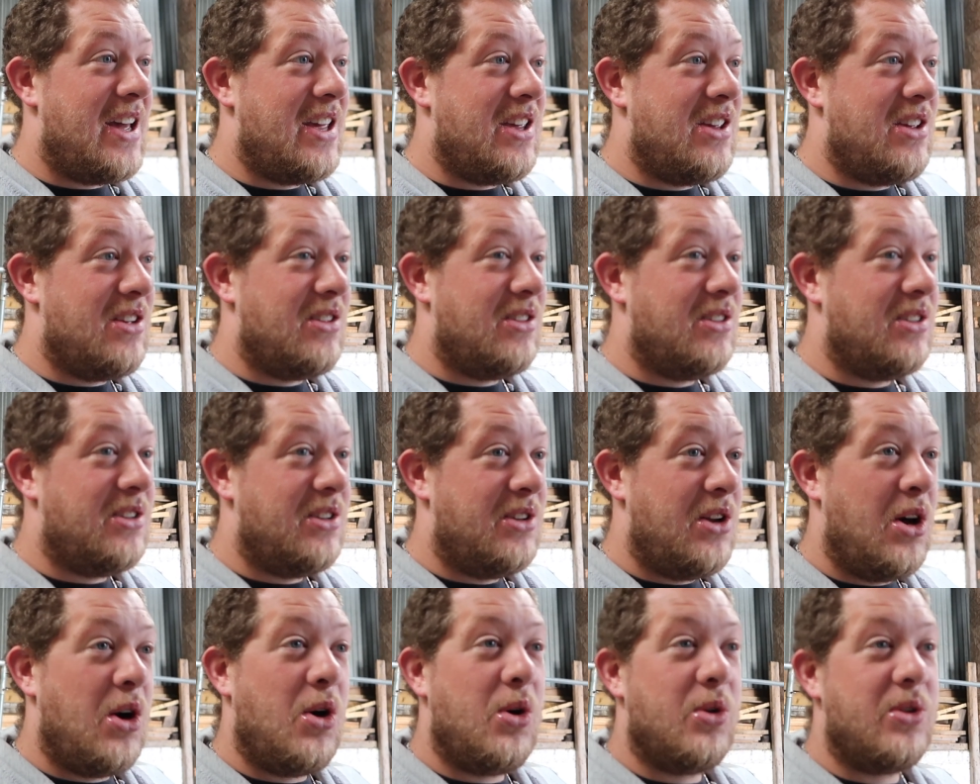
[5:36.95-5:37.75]
you'll
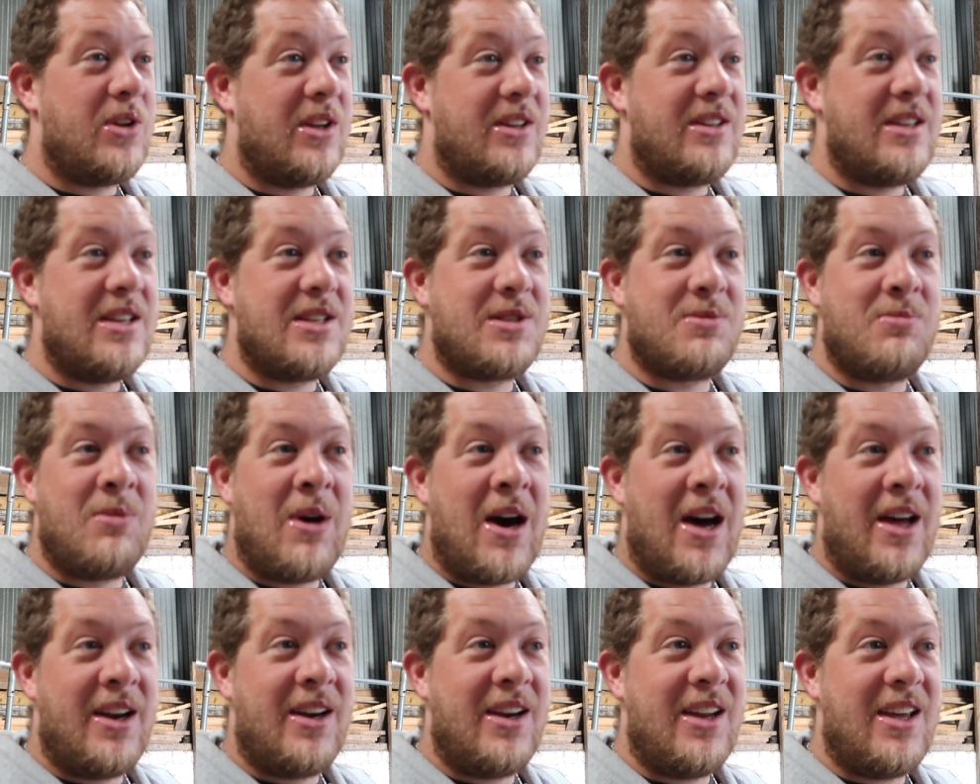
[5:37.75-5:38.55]
know that this
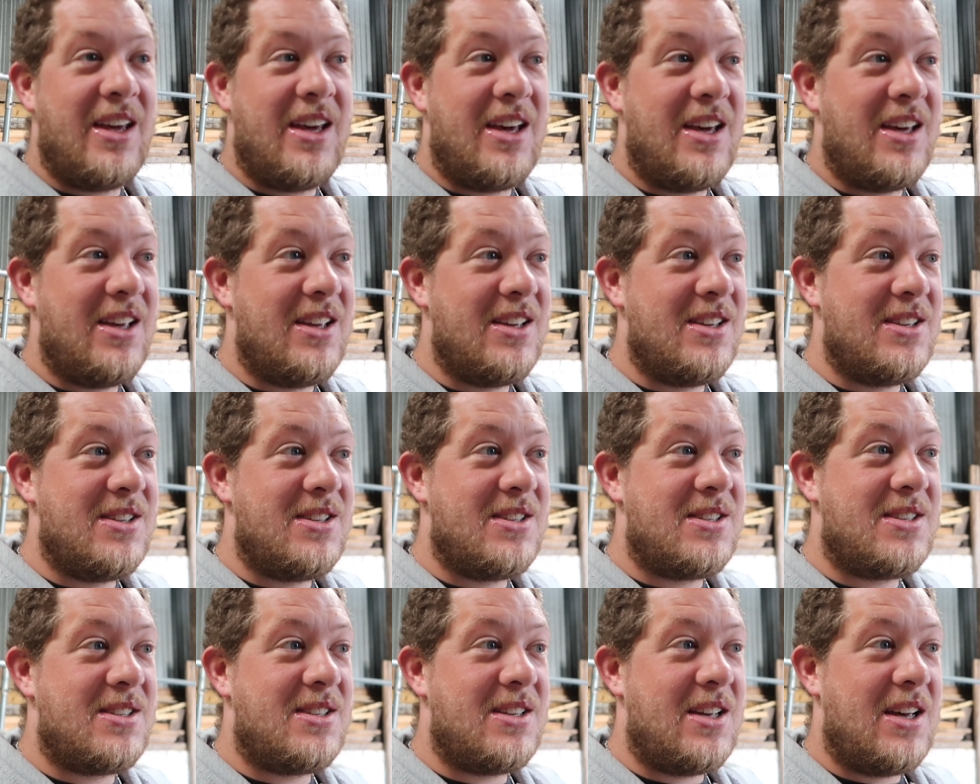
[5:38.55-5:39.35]
man
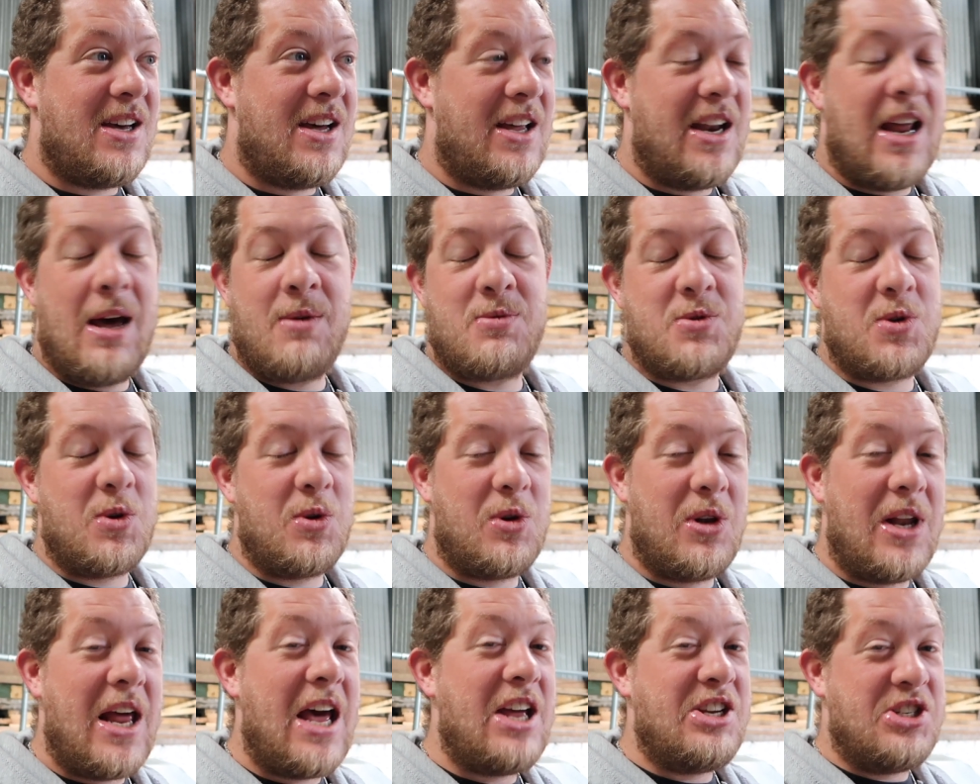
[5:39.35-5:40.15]
is an
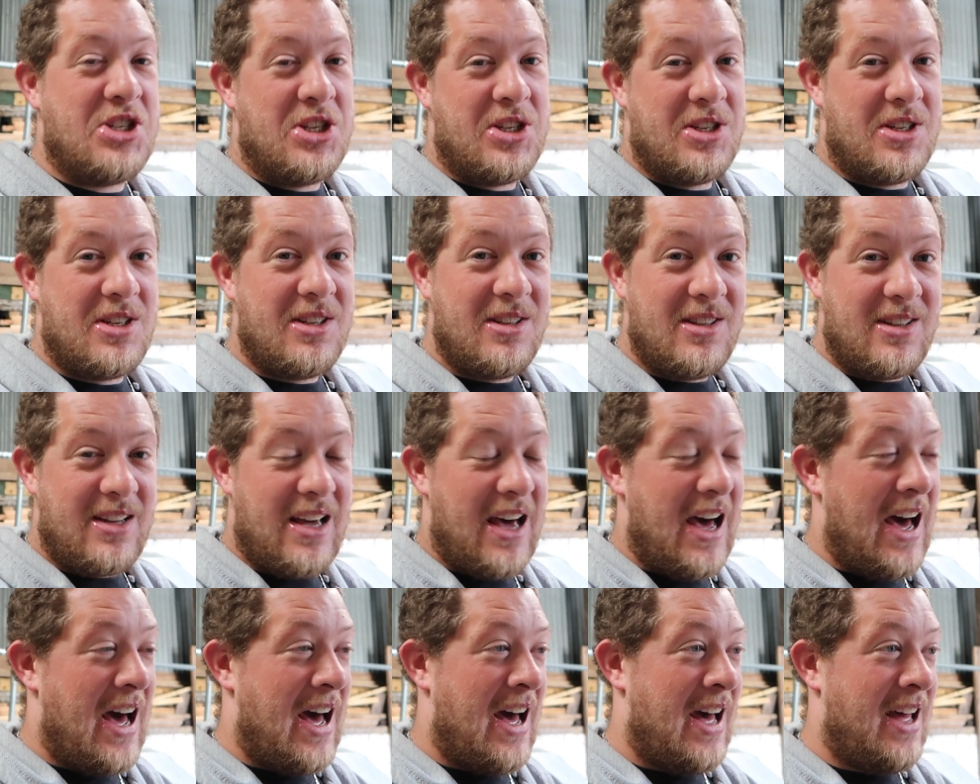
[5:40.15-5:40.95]
absolute legend
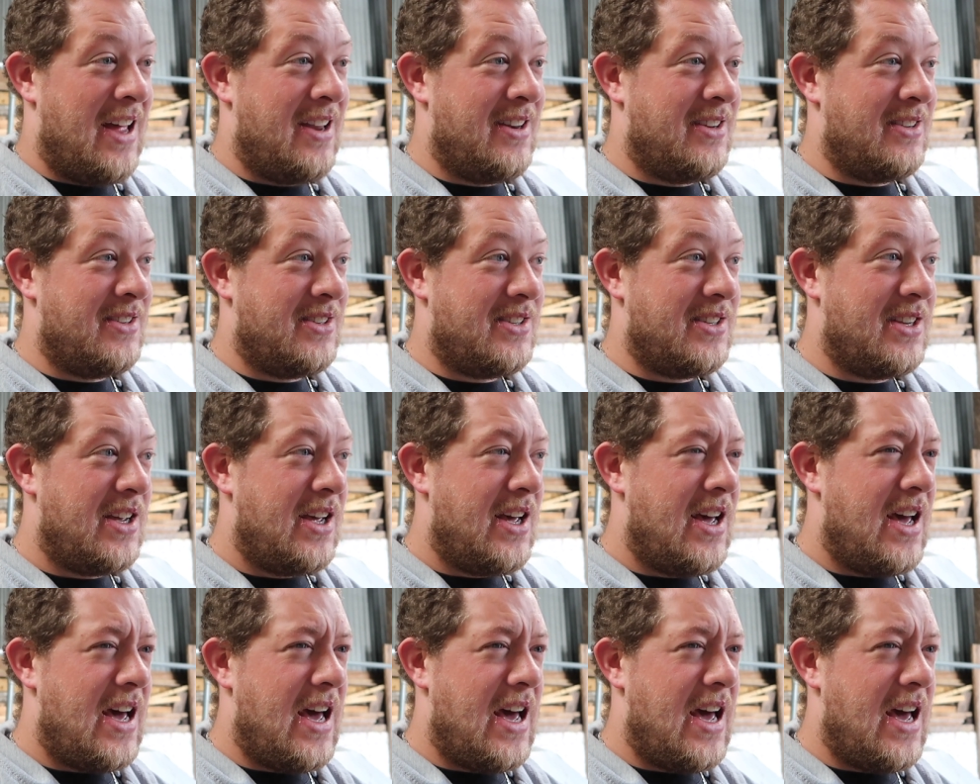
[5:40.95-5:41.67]
and